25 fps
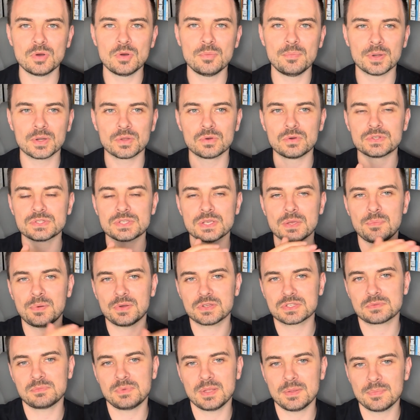but also
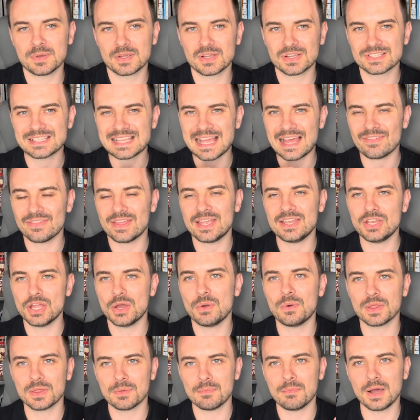possibly because how they know
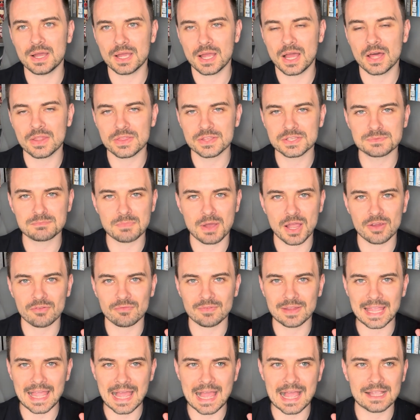others might
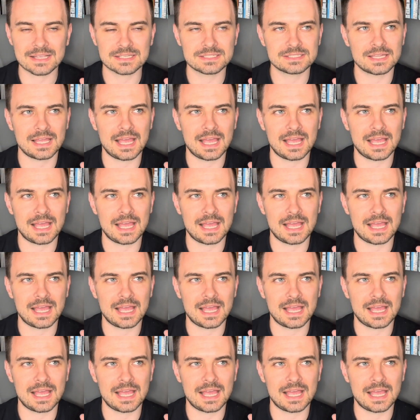react